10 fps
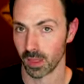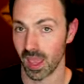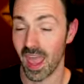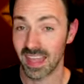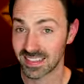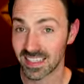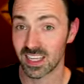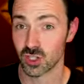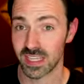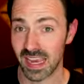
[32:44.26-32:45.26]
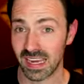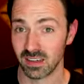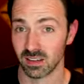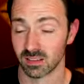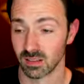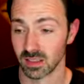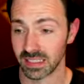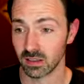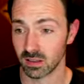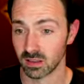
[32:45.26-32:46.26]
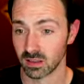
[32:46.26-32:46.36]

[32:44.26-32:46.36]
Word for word: It's an insane deal.